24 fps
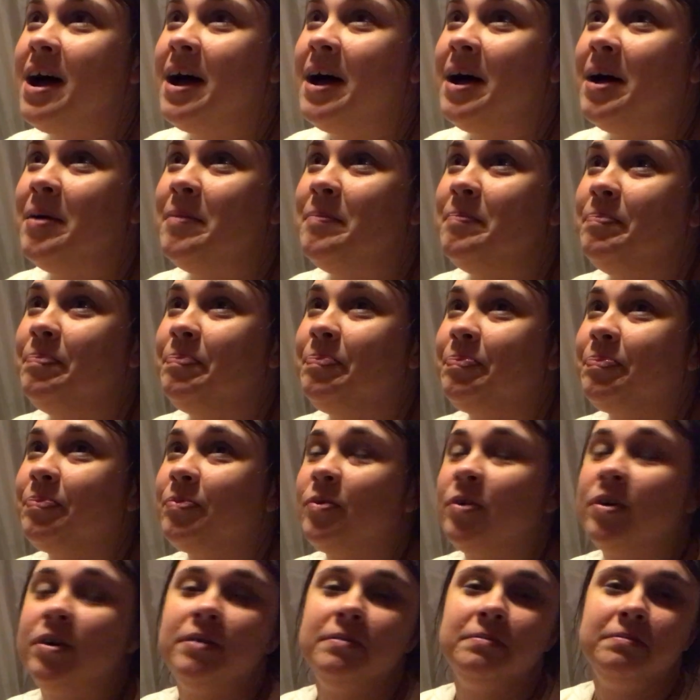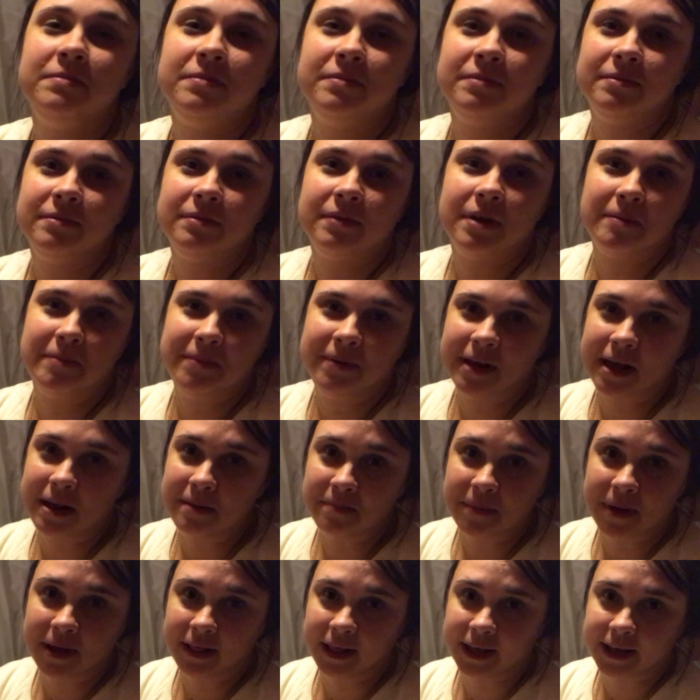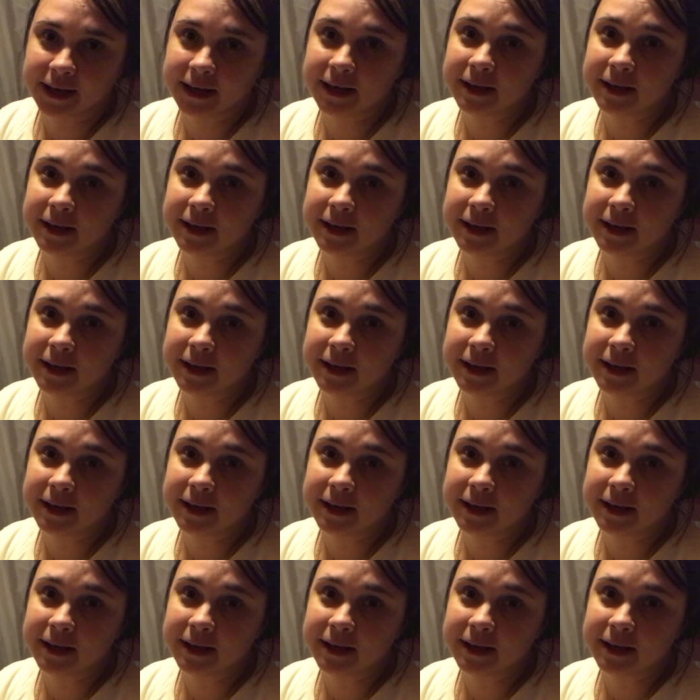um well I mean I'm not like